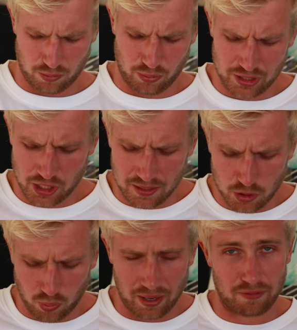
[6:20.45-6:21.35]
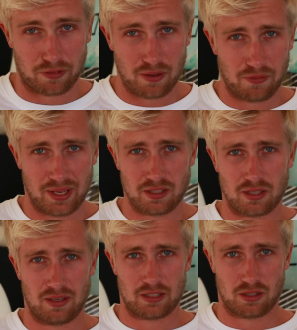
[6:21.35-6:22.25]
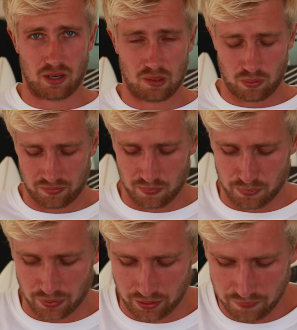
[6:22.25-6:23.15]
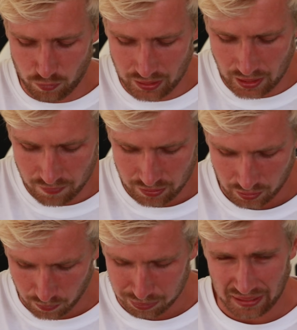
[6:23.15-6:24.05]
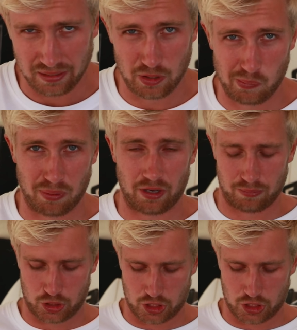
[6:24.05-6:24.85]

we changed quite a few things, so let's start with the bottom. We gave it a complete new bottom